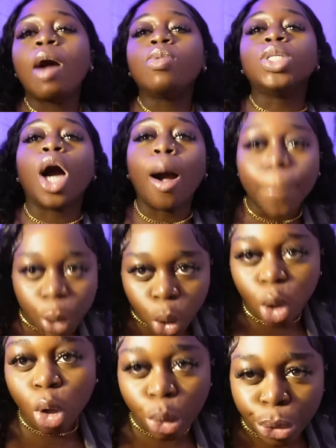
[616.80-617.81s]
I was
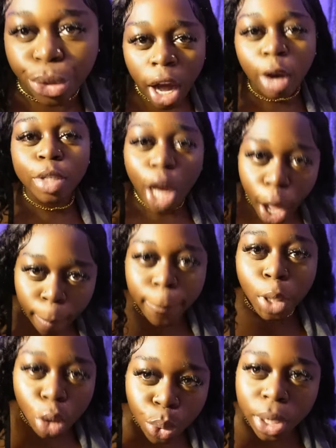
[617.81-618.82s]
humbled. I was
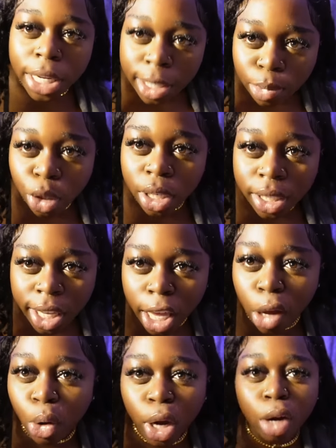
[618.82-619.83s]
humbled when I stepped on the
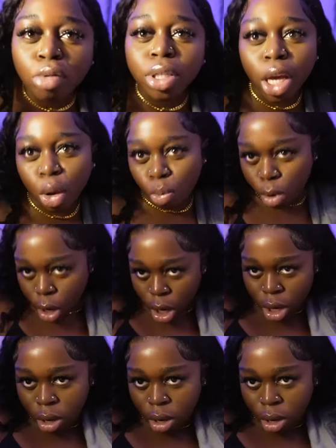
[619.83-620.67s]
scale and I was like, bruh,